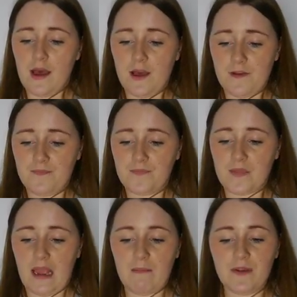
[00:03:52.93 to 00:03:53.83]

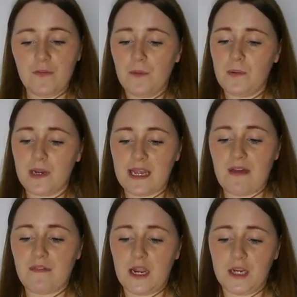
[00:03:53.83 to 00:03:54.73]
And we thought we wouldn't
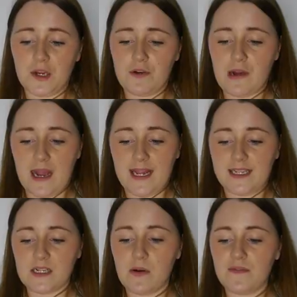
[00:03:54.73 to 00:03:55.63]
get a very good
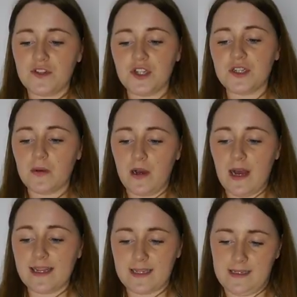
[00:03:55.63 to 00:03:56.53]
grade. However, due to
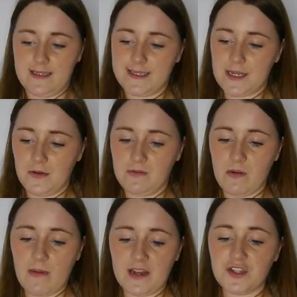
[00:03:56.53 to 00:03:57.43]
our editing skills,
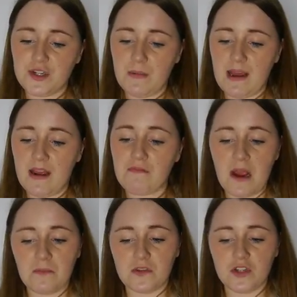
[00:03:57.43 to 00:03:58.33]
we managed to play
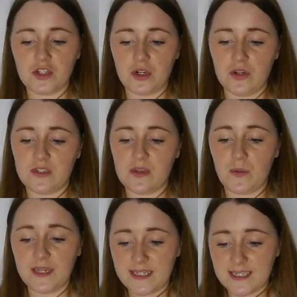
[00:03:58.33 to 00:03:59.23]
around with the shots that
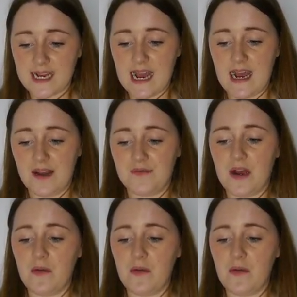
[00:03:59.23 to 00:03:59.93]
we did have.